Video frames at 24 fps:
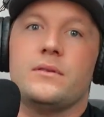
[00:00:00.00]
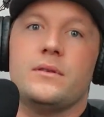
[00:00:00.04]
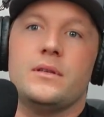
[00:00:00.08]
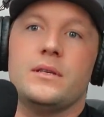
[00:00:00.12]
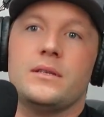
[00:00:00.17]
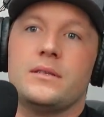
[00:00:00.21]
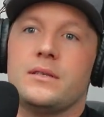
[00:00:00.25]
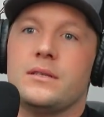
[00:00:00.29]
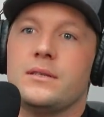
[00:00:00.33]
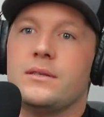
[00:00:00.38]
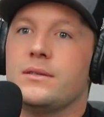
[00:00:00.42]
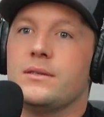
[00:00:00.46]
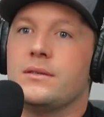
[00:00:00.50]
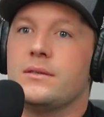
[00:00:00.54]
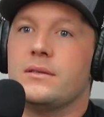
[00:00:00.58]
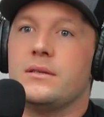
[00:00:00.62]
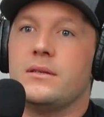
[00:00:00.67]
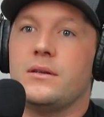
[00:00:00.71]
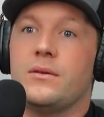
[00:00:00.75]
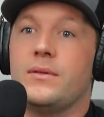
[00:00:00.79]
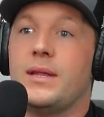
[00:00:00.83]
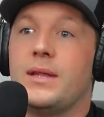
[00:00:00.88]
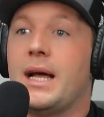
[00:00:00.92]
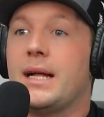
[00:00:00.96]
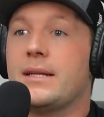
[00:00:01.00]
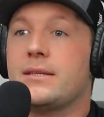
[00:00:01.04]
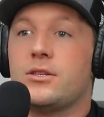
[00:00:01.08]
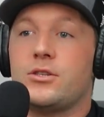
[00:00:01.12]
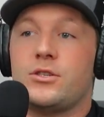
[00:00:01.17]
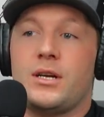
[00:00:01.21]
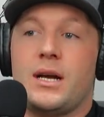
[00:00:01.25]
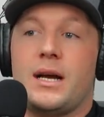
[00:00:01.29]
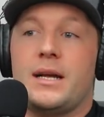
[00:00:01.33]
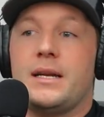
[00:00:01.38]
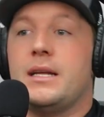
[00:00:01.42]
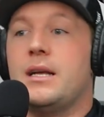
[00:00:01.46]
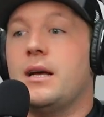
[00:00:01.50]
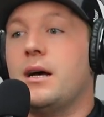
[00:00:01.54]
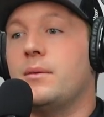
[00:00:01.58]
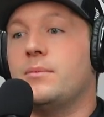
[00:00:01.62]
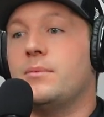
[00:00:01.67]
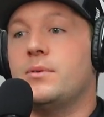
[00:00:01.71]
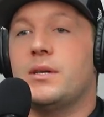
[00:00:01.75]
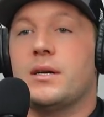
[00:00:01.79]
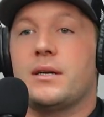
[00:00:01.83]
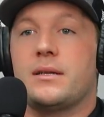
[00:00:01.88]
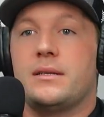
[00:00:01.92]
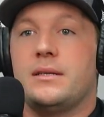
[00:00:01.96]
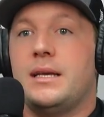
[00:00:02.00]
This is, that's a shiny object.